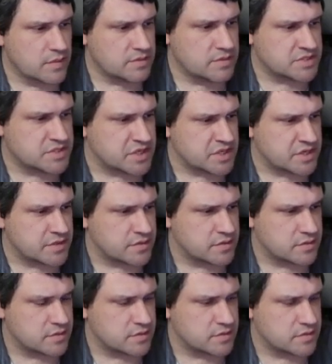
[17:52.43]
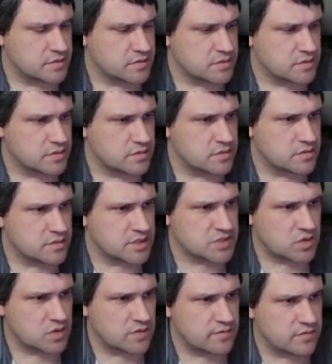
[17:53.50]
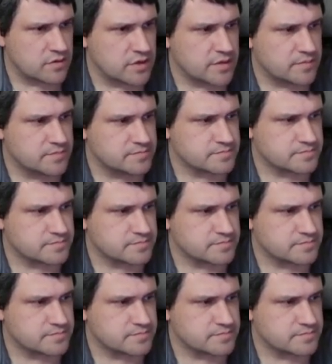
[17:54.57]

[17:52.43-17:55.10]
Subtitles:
let's see. Let's roll for it.